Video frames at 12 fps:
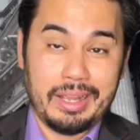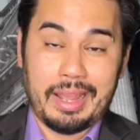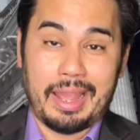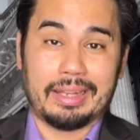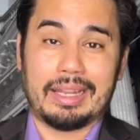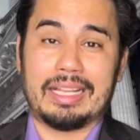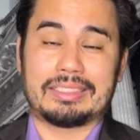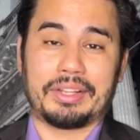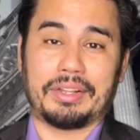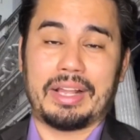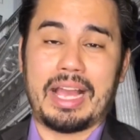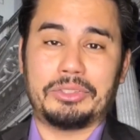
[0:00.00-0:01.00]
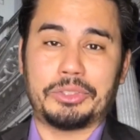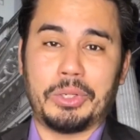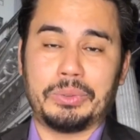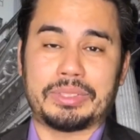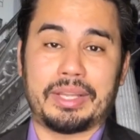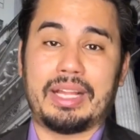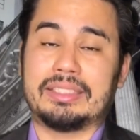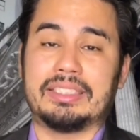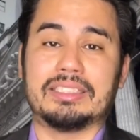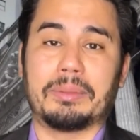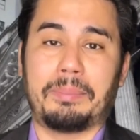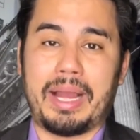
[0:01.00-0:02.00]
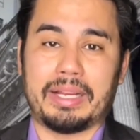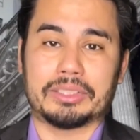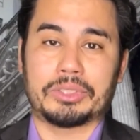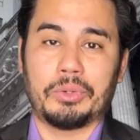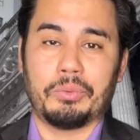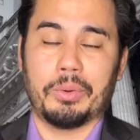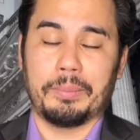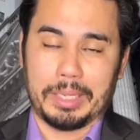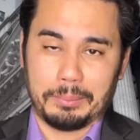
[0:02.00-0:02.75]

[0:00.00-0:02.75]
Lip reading: And lastly, the Dow Jones, that sees the bias remain